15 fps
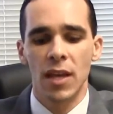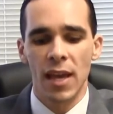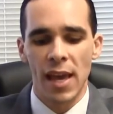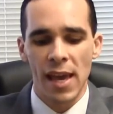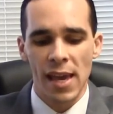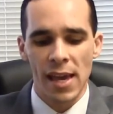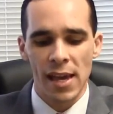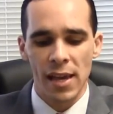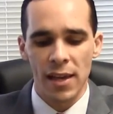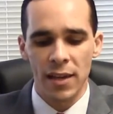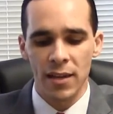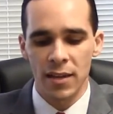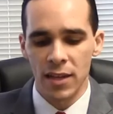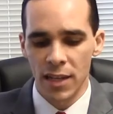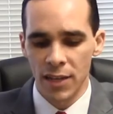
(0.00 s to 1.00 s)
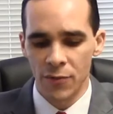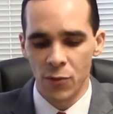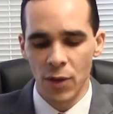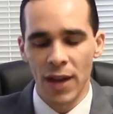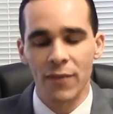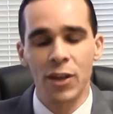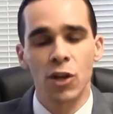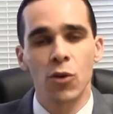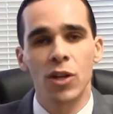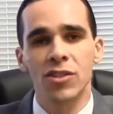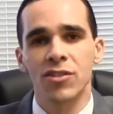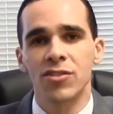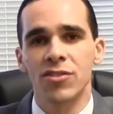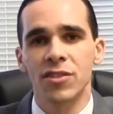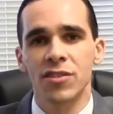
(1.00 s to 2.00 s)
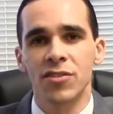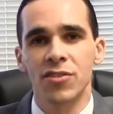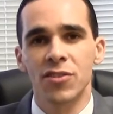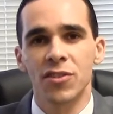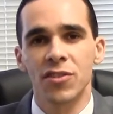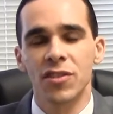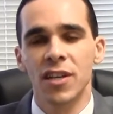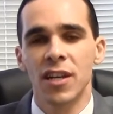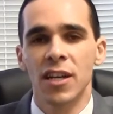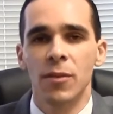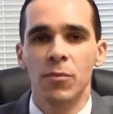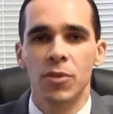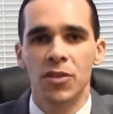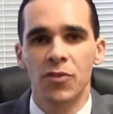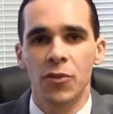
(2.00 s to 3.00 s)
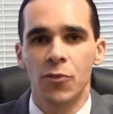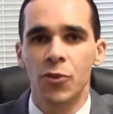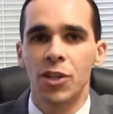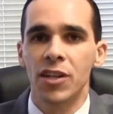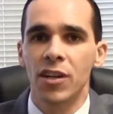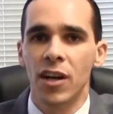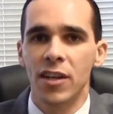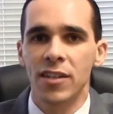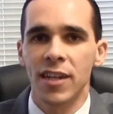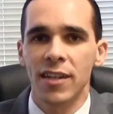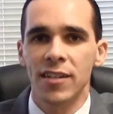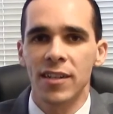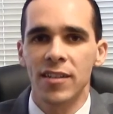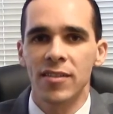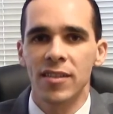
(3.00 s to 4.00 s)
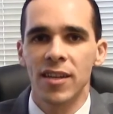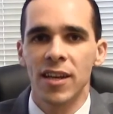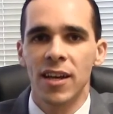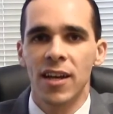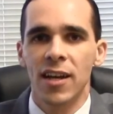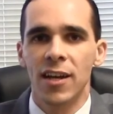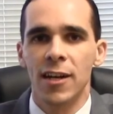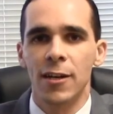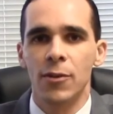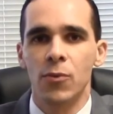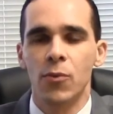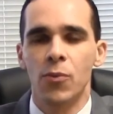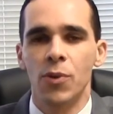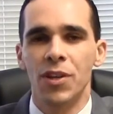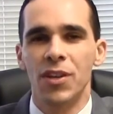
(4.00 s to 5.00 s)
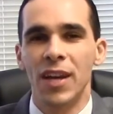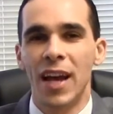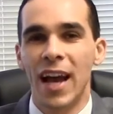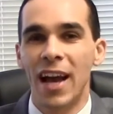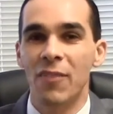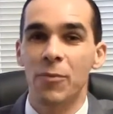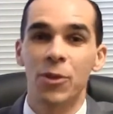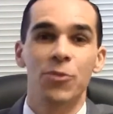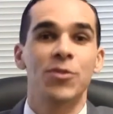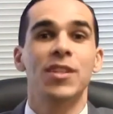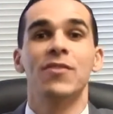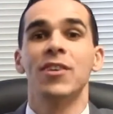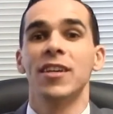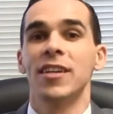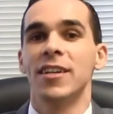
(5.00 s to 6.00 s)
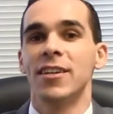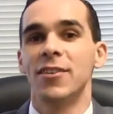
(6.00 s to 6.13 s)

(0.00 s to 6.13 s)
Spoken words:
And if you have any questions or concerns, please feel free to contact us. We have been receiving a